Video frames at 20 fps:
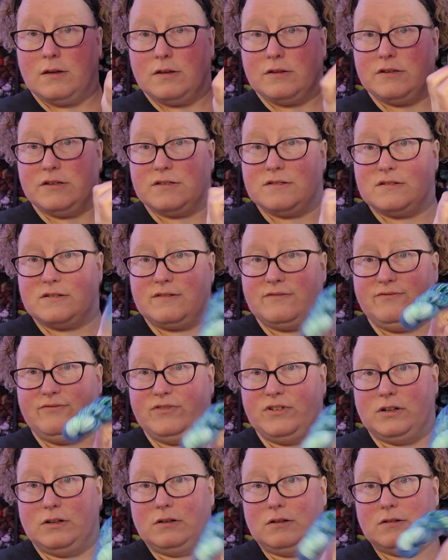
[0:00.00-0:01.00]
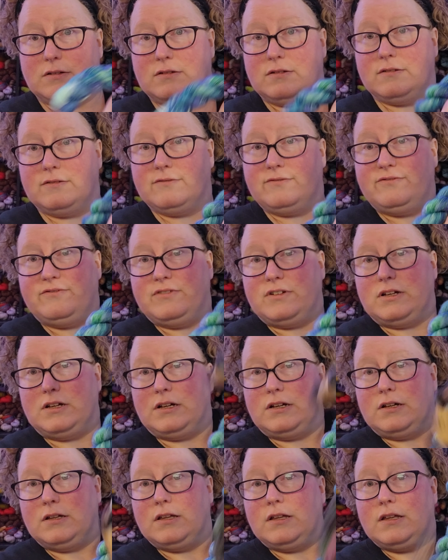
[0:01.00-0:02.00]
Just full.
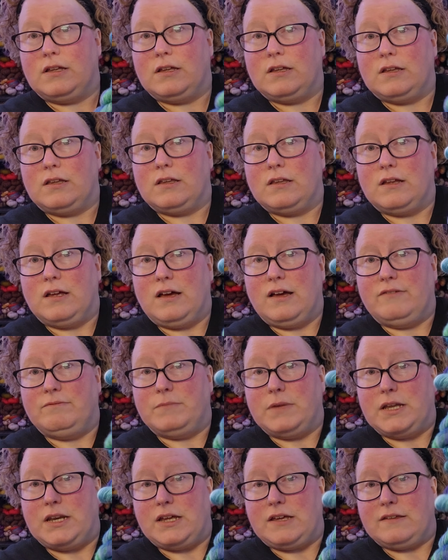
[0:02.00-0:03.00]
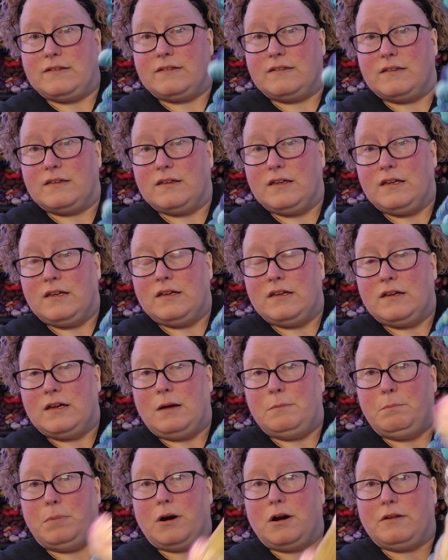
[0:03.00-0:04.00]
Full of minis.
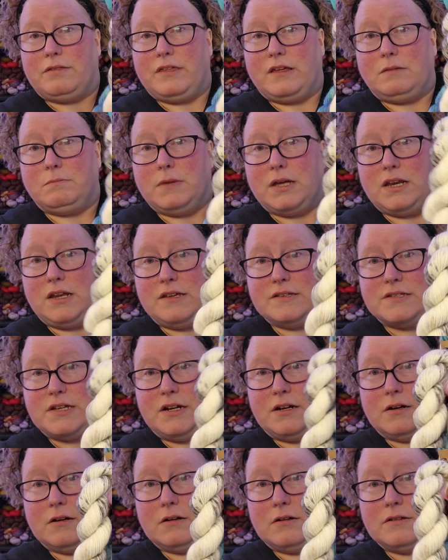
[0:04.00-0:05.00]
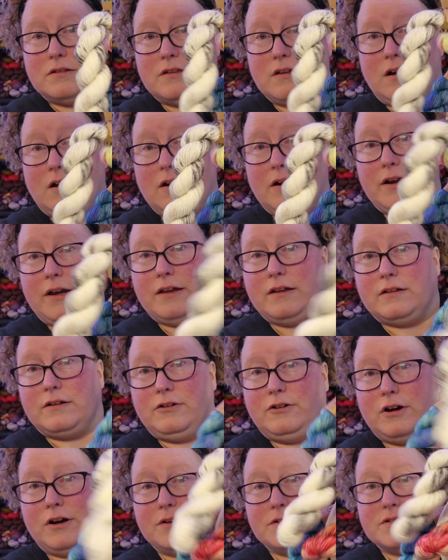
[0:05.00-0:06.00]
I'm birthing minis here. Sorry.
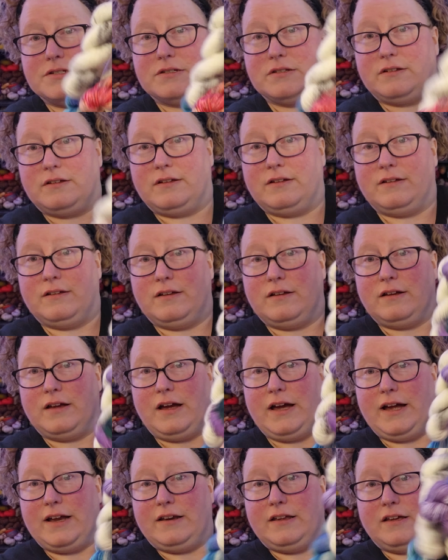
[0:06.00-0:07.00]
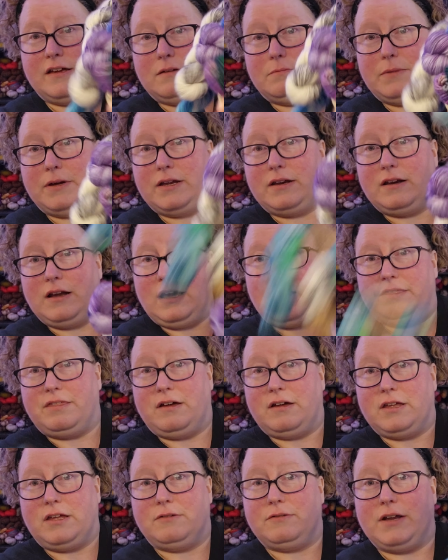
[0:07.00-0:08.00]
Gross idea, but I
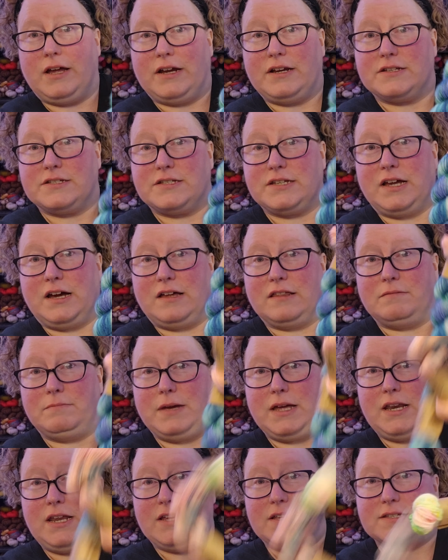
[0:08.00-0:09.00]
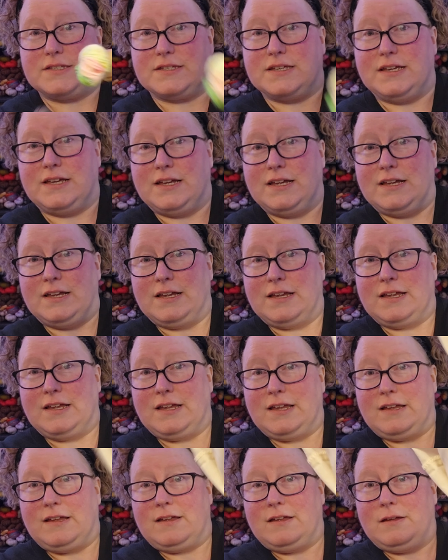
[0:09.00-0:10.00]
thought you would like to see all the minis.
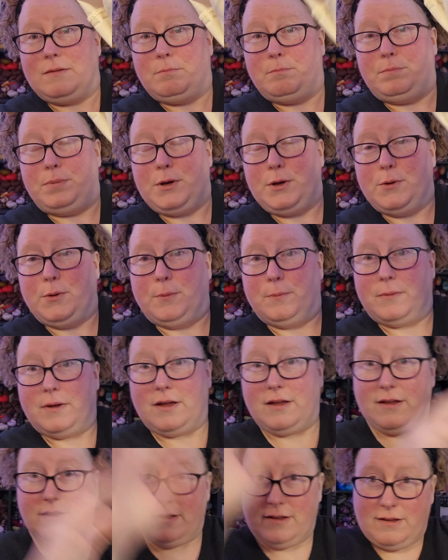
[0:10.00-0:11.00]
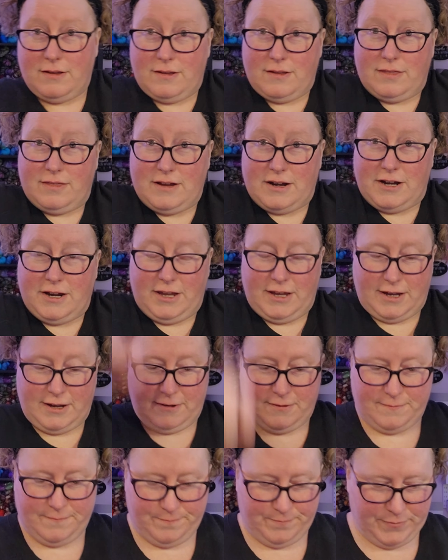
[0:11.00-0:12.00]
Boom. There you go.